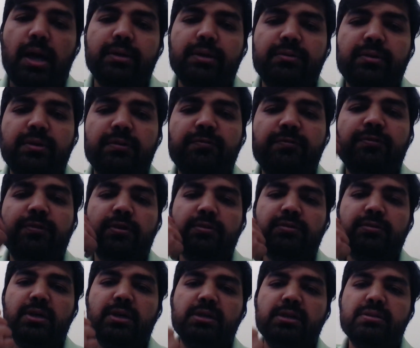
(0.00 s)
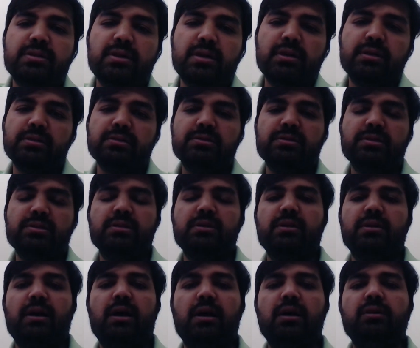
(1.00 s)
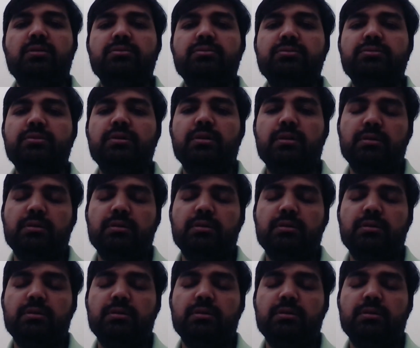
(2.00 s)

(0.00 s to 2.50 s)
I will follow the strategy how